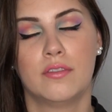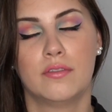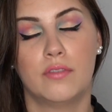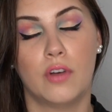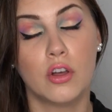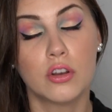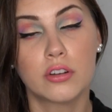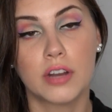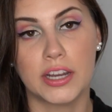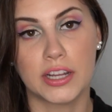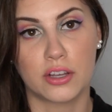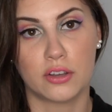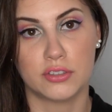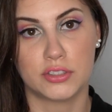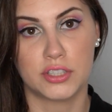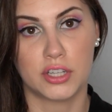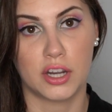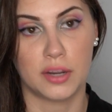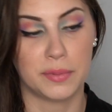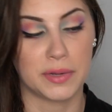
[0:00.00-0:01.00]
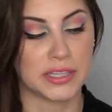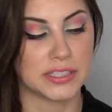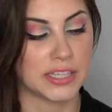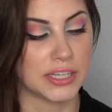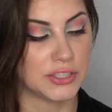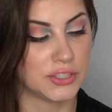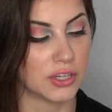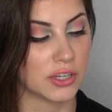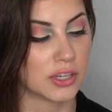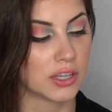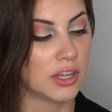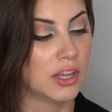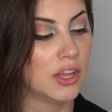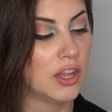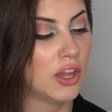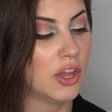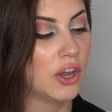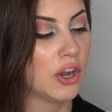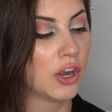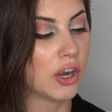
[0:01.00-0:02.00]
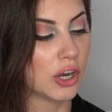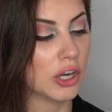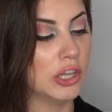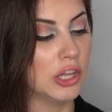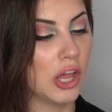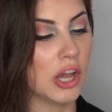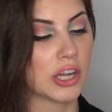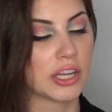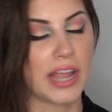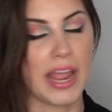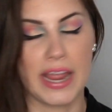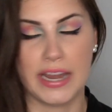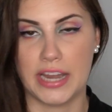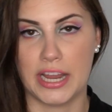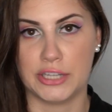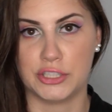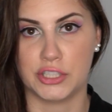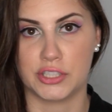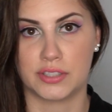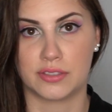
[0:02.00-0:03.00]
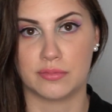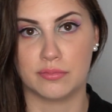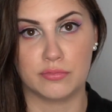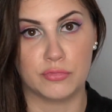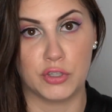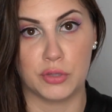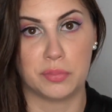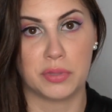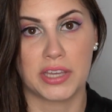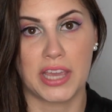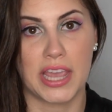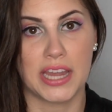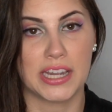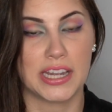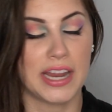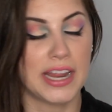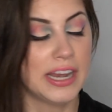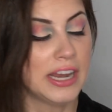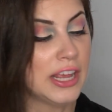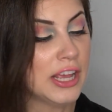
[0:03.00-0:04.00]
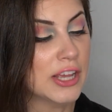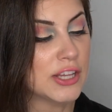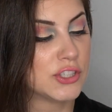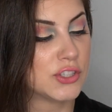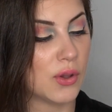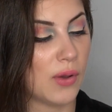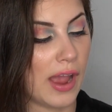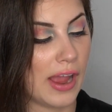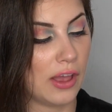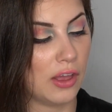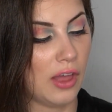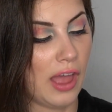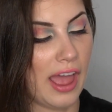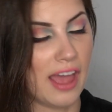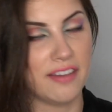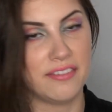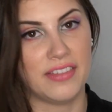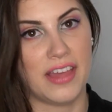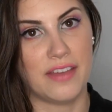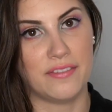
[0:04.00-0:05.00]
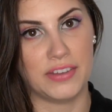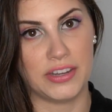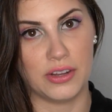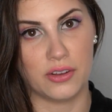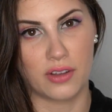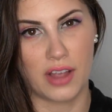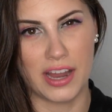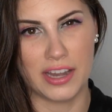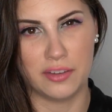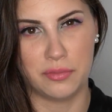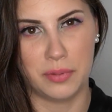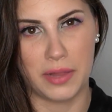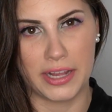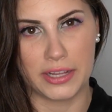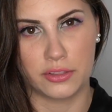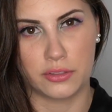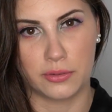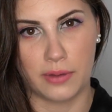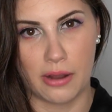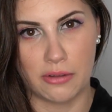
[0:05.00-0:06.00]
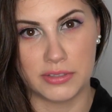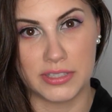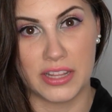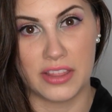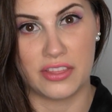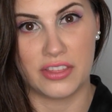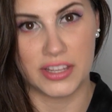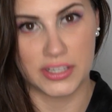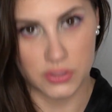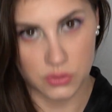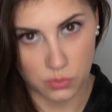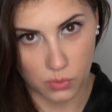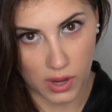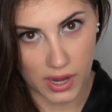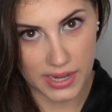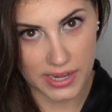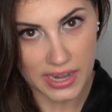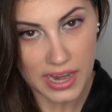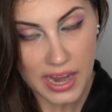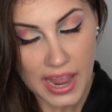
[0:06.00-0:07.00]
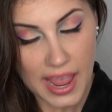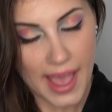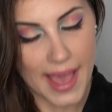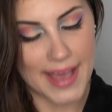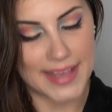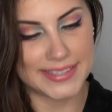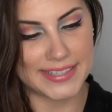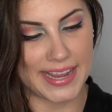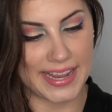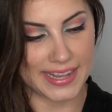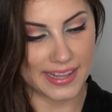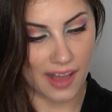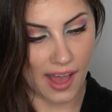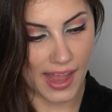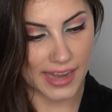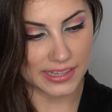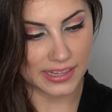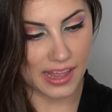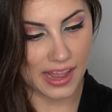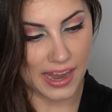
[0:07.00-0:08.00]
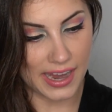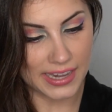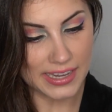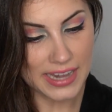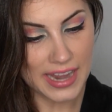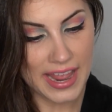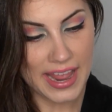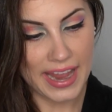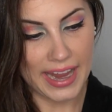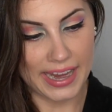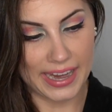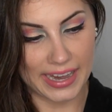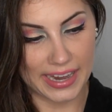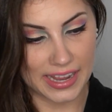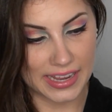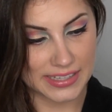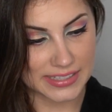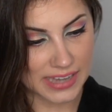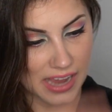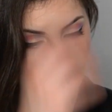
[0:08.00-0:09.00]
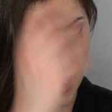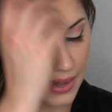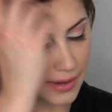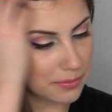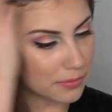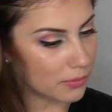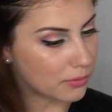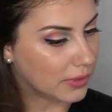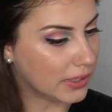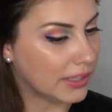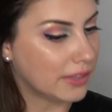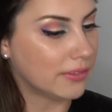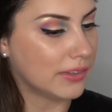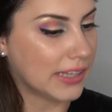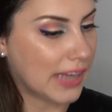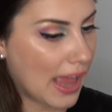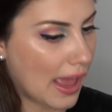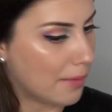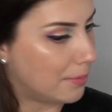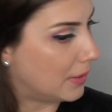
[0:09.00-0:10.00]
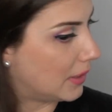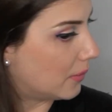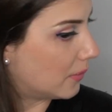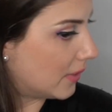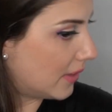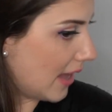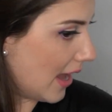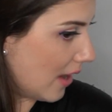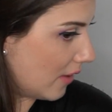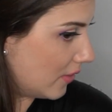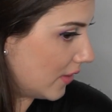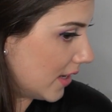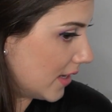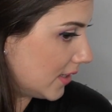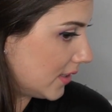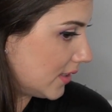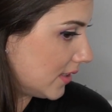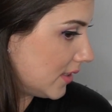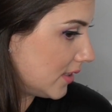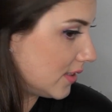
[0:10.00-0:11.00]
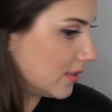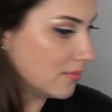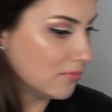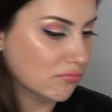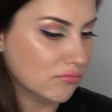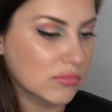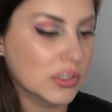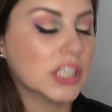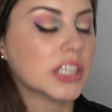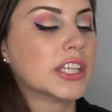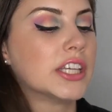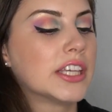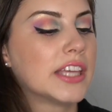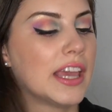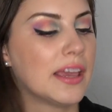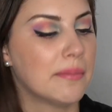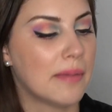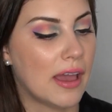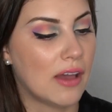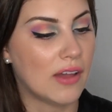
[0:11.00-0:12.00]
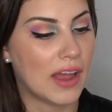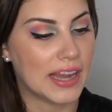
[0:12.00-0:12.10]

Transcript: Full credit goes to her because I took her look and I just duplicated it. So I'll have that video kind of playing throughout this one as a guideline. And I'm really, really happy with how this look came out.